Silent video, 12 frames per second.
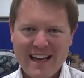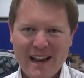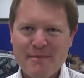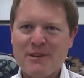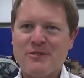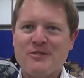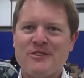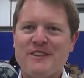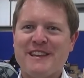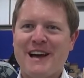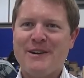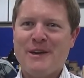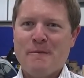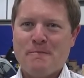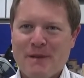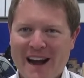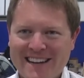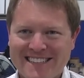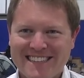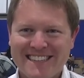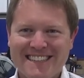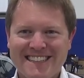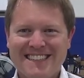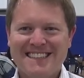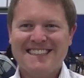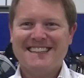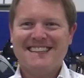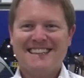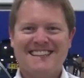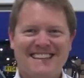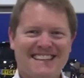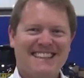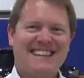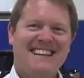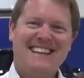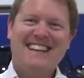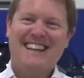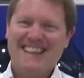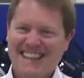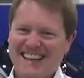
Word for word: and I'm exhausted. How are you, Brad? Yeah, I'm knackered. But